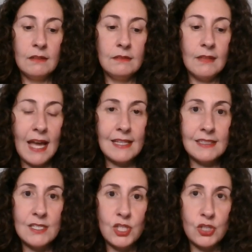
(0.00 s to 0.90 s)

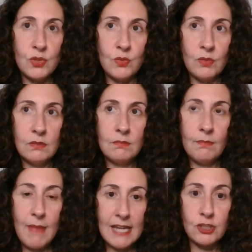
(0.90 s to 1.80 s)
likely to
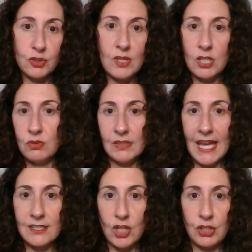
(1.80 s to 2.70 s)
make sure that you
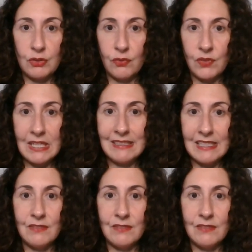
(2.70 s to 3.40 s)
land on your feet,